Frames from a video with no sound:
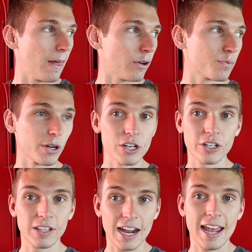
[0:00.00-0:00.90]
I was pretty
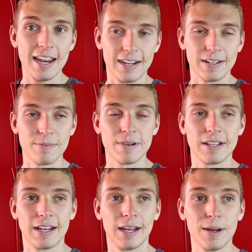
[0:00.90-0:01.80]
sure that I hated them.
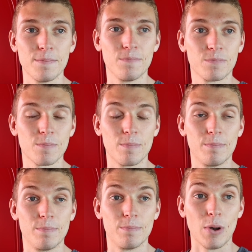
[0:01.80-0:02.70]

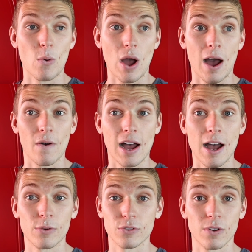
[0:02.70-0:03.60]
But wow,
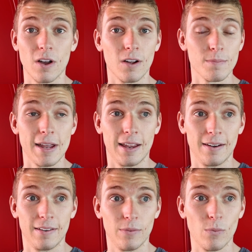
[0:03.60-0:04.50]
I was wrong, man.
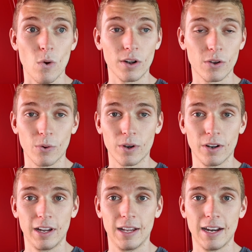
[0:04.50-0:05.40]
One
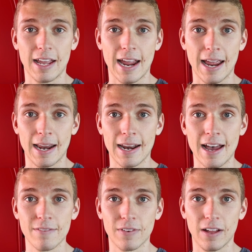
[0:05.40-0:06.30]
corner in and
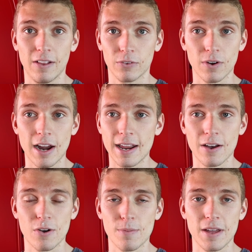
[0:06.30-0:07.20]
I felt right
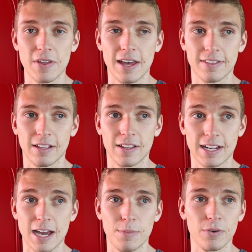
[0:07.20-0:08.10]
at home on that thing,
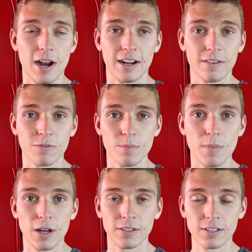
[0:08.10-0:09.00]
like I'd been riding it for
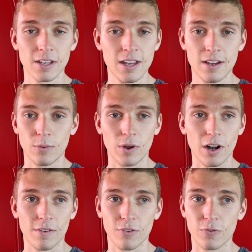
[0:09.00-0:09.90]
months. went
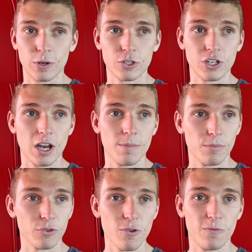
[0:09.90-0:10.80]
off the first jump,
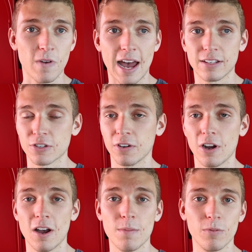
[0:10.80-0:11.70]
threw a fat
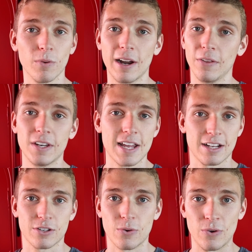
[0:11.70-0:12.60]
scrub, railed the
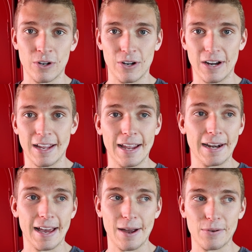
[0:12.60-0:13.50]
next corner,
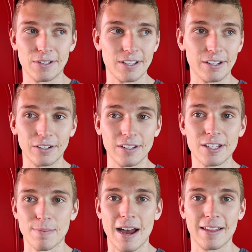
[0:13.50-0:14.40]
and I was literally
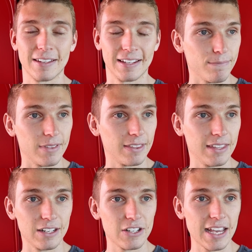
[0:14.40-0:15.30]
smiling. The
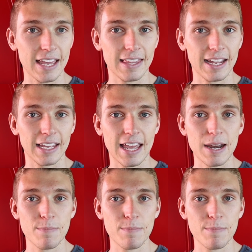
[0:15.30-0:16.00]
thing just had like an